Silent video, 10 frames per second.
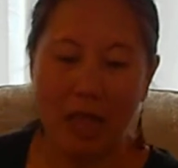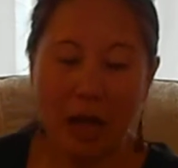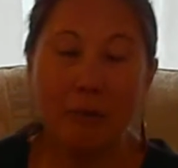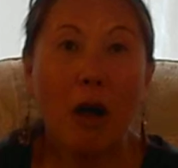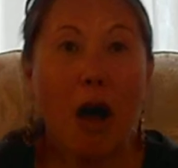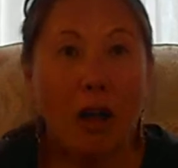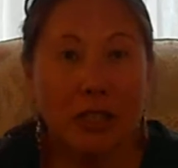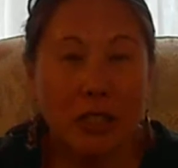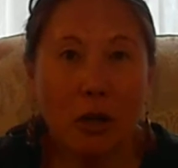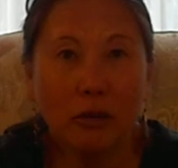I'm
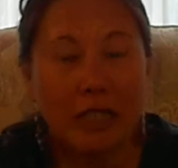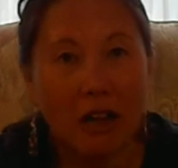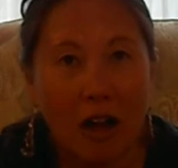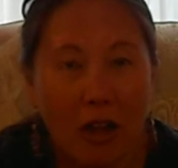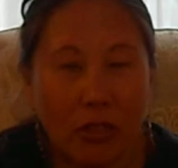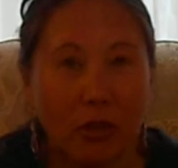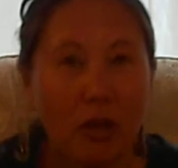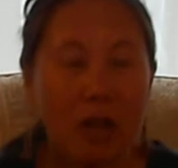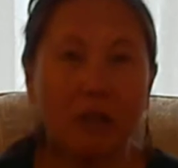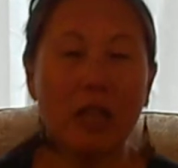also the author
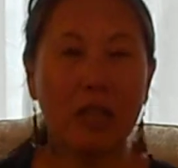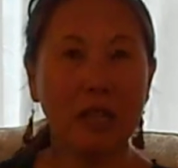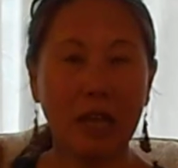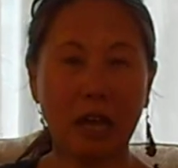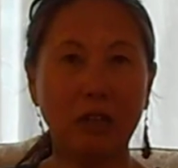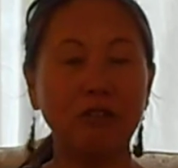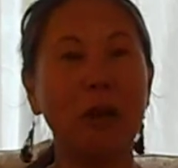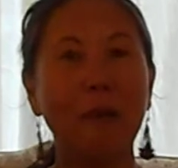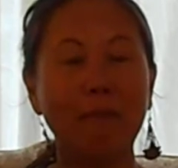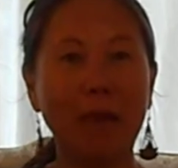of Love
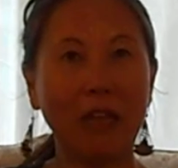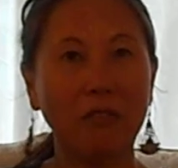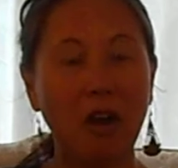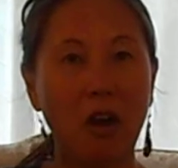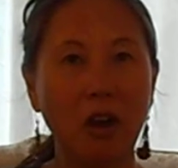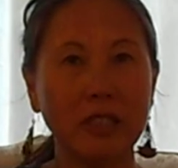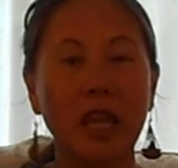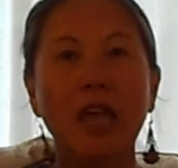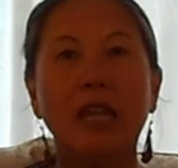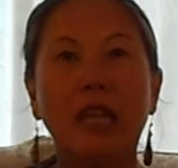Made of Heart.
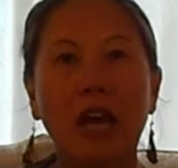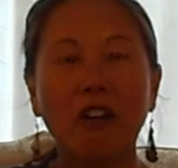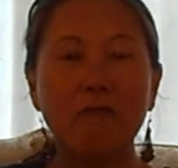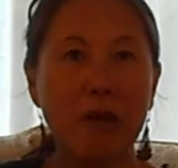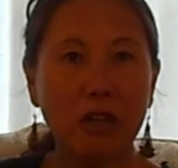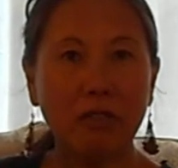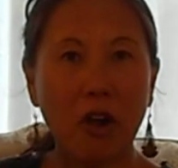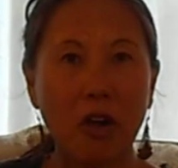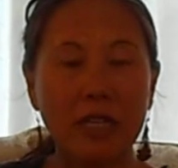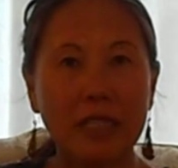Love Made of
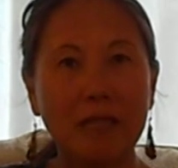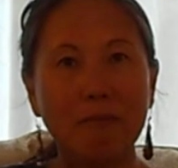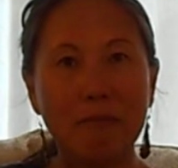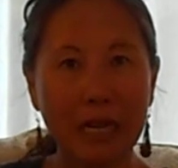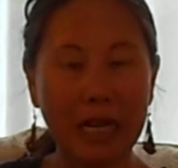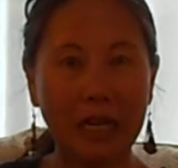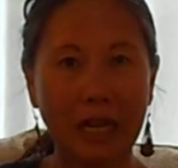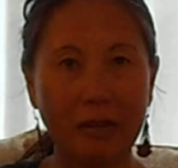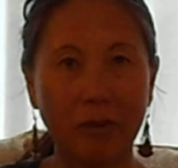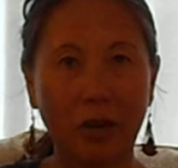Heart is in many
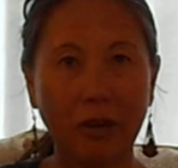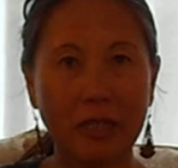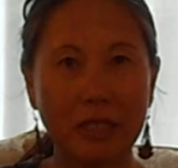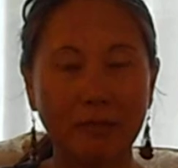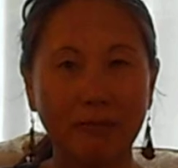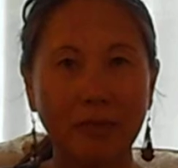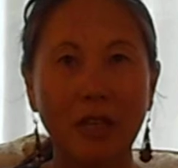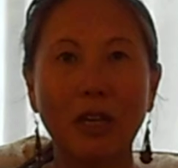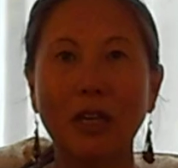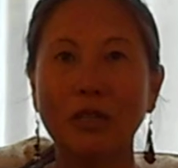libraries.
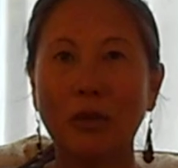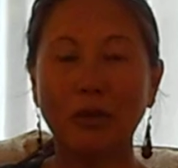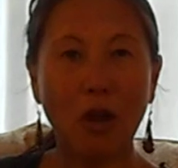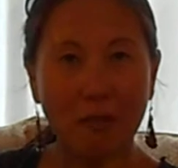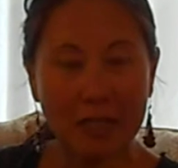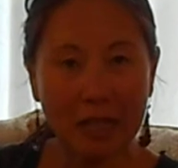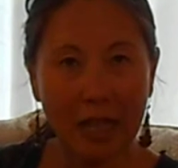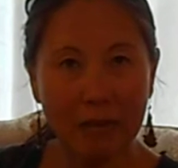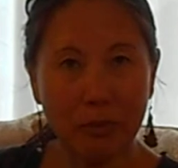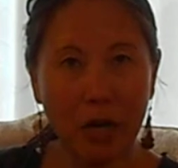So go visit
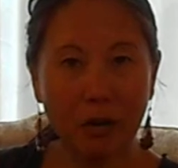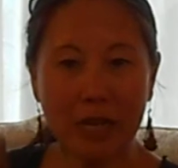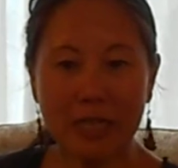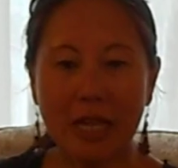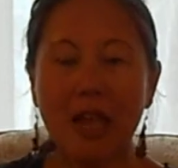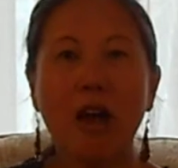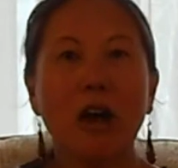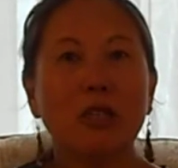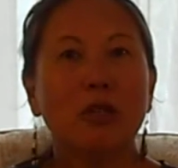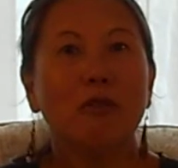libraries.
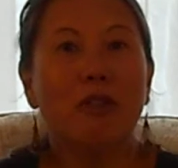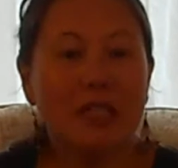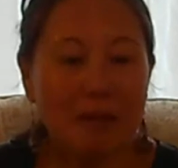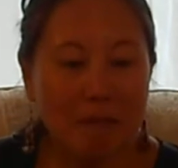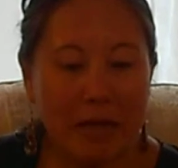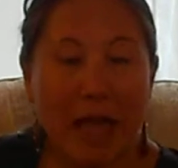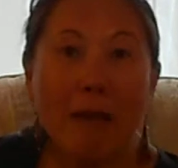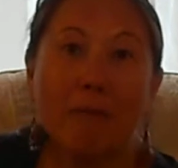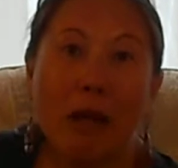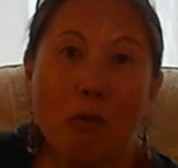Also visit me
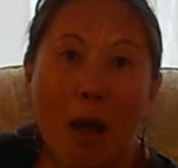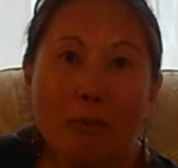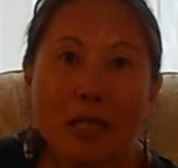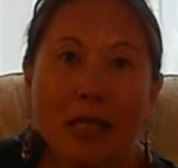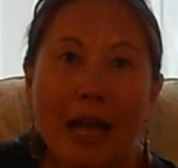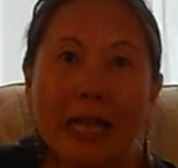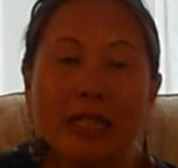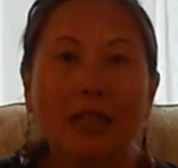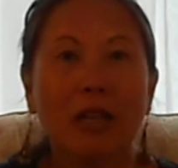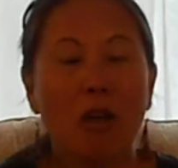at my website,
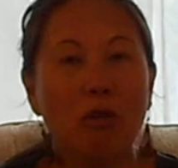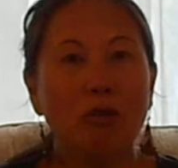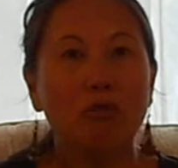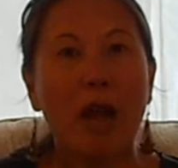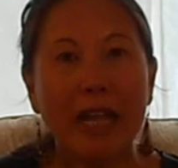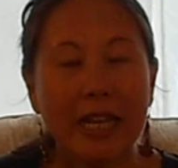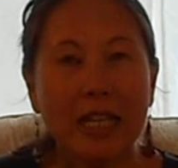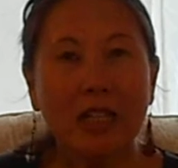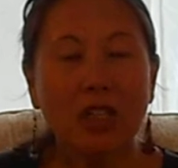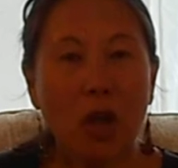
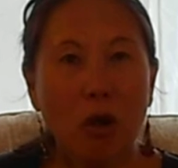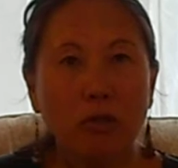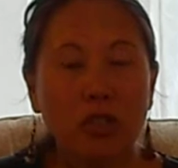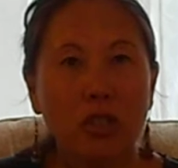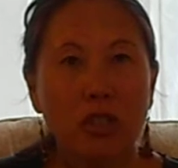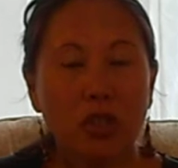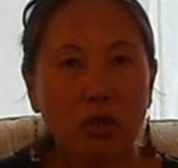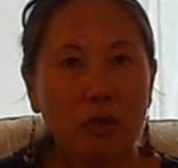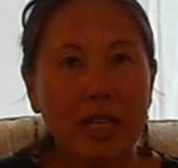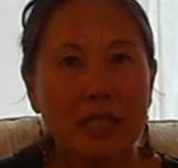
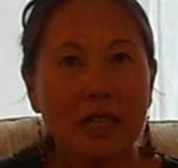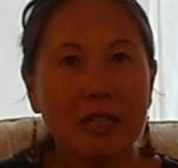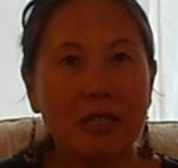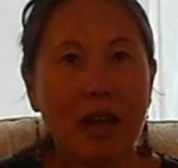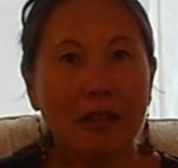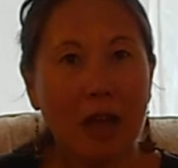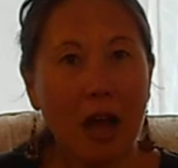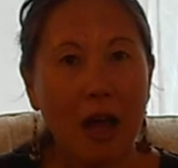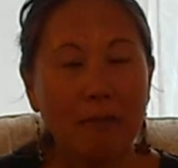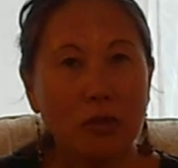
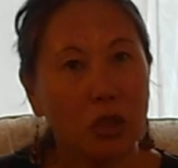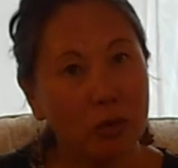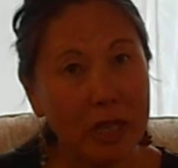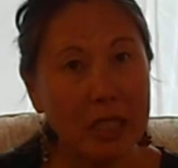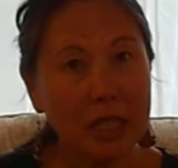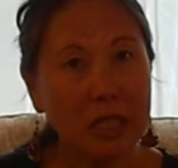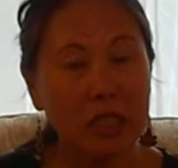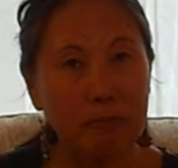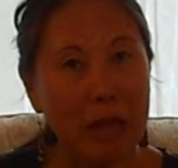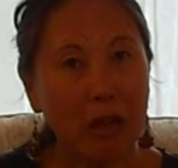writingcoachteresa.com. Teresa
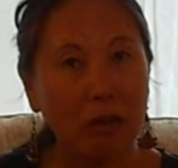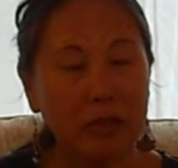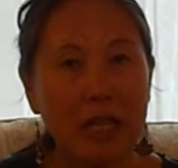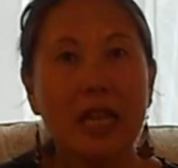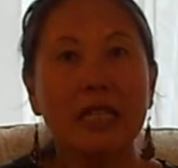spelled